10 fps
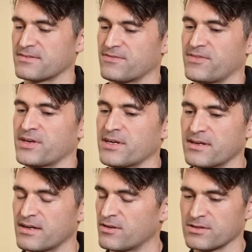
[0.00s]

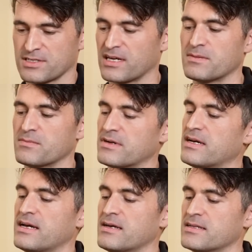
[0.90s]
for a long time,
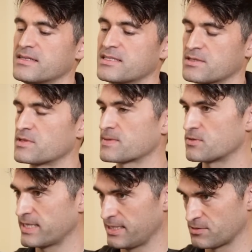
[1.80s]
and it's sometimes
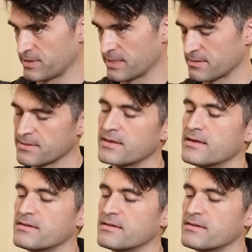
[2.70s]
called E to Earth.